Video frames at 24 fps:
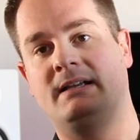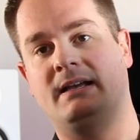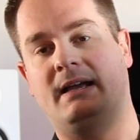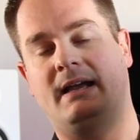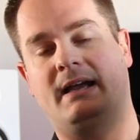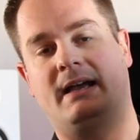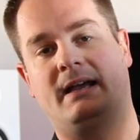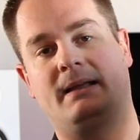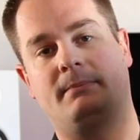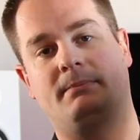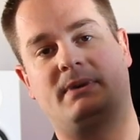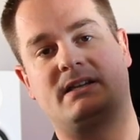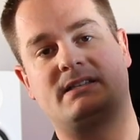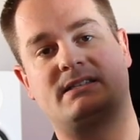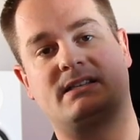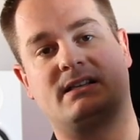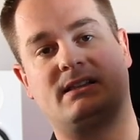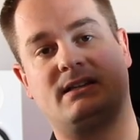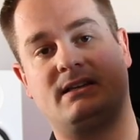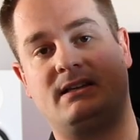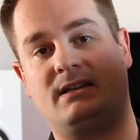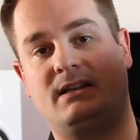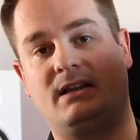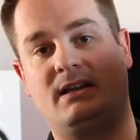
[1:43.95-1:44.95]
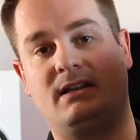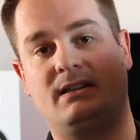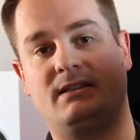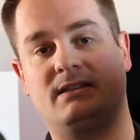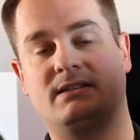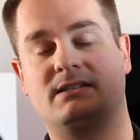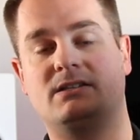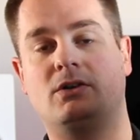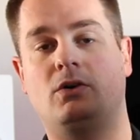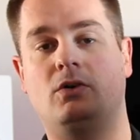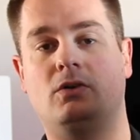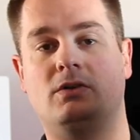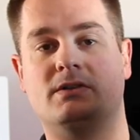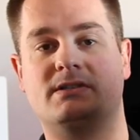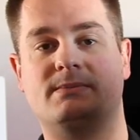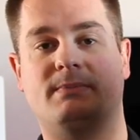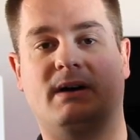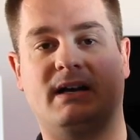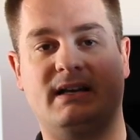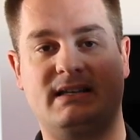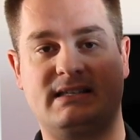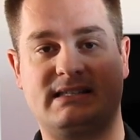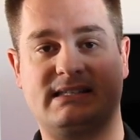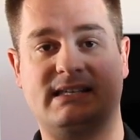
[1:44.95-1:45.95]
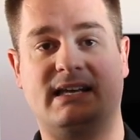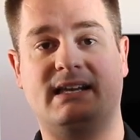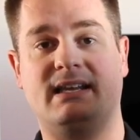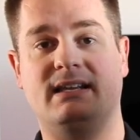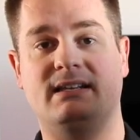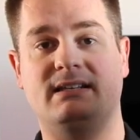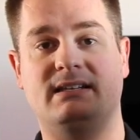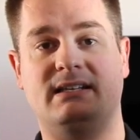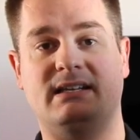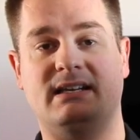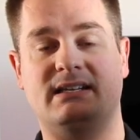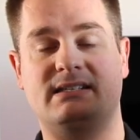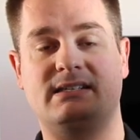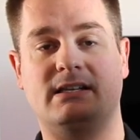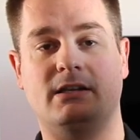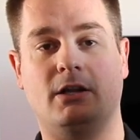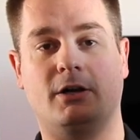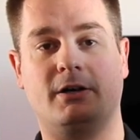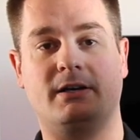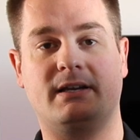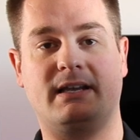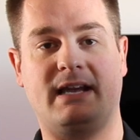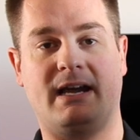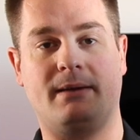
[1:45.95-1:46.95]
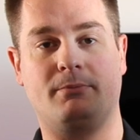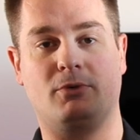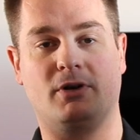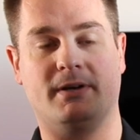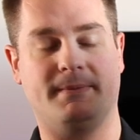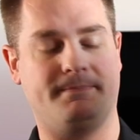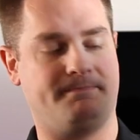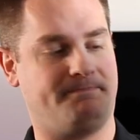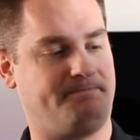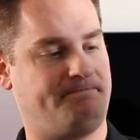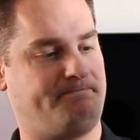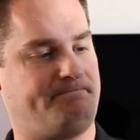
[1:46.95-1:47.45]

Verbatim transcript: And basically this holds my second D S L R camera.